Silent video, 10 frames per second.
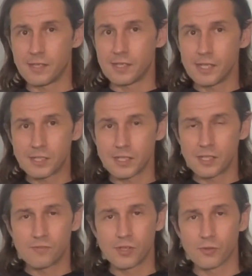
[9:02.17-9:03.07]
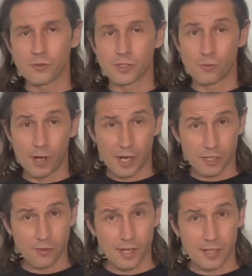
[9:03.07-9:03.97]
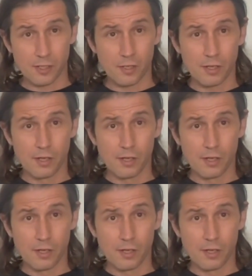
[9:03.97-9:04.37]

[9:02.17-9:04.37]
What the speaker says: that each individual is a rational actor,